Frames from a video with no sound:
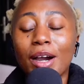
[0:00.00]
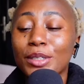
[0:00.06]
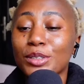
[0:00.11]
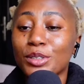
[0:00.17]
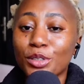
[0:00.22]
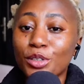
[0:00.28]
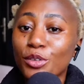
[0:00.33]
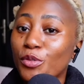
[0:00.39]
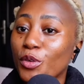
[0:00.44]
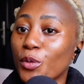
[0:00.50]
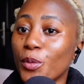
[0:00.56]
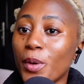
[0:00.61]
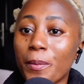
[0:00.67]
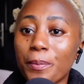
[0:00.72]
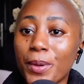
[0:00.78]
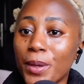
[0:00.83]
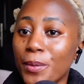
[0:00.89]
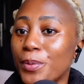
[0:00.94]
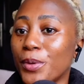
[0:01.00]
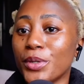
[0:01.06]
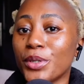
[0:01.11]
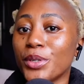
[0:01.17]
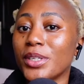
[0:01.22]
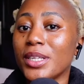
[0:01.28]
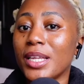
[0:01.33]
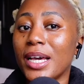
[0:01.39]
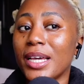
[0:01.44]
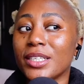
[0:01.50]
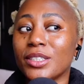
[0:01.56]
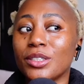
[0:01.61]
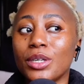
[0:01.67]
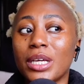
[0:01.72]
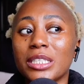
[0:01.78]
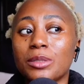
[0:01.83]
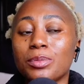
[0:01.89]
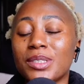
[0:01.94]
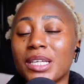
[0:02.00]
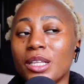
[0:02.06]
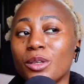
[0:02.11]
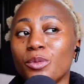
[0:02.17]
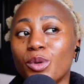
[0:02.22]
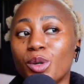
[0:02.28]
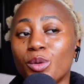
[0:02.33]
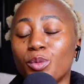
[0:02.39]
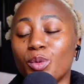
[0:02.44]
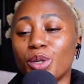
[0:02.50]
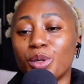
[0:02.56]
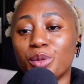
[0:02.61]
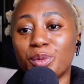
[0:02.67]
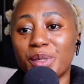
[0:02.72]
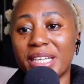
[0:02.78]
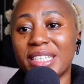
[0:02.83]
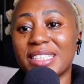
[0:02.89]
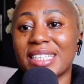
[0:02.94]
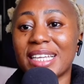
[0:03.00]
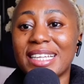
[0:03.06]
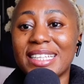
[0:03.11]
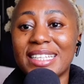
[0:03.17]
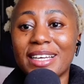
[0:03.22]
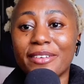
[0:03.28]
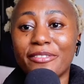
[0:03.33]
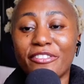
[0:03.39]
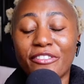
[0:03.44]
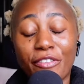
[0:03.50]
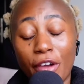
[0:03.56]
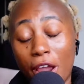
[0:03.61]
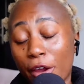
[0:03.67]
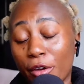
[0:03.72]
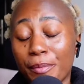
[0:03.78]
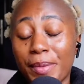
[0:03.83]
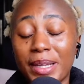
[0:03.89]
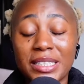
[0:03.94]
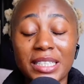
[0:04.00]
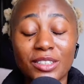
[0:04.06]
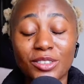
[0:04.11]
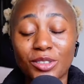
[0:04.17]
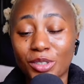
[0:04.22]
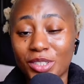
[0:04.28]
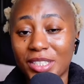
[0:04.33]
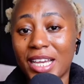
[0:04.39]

How do you feel when people don't like you, especially when we're raised in an environment and